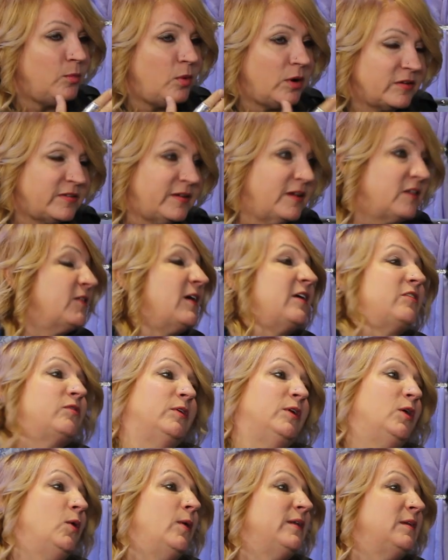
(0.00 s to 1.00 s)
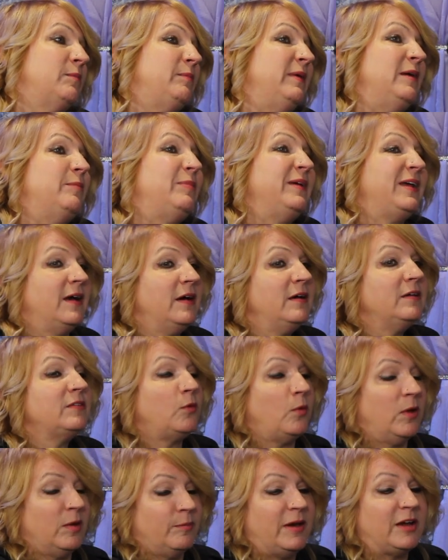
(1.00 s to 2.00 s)
more successful you're going to be.
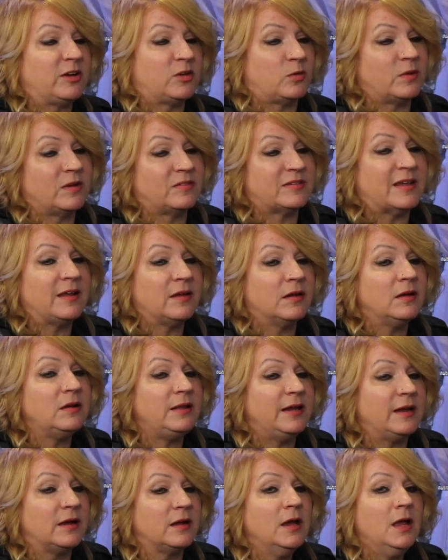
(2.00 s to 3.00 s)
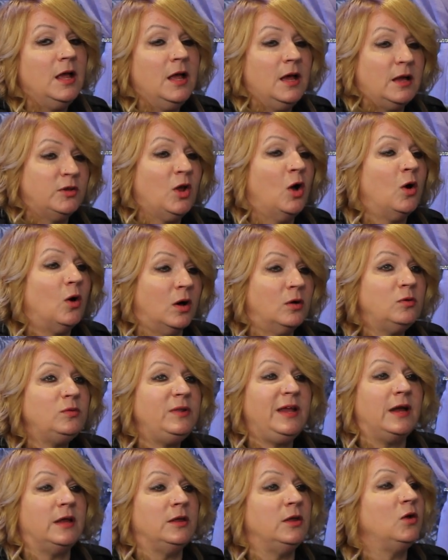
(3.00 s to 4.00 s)
Because, going back to what we were saying earlier, not
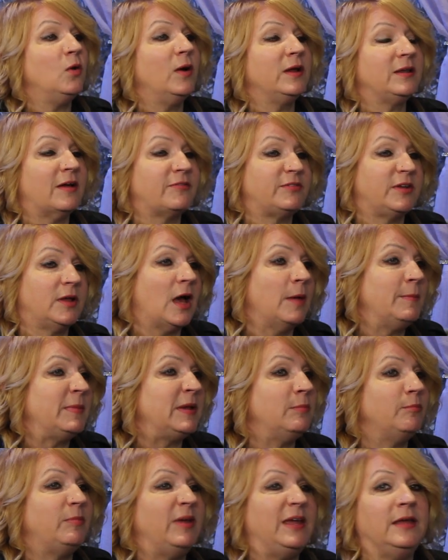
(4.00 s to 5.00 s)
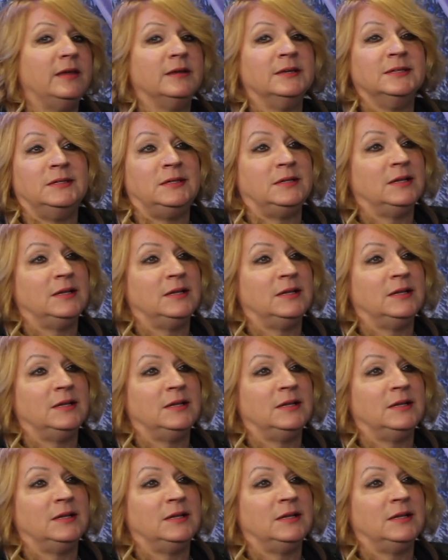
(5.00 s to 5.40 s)
only are you going to have to come in and be,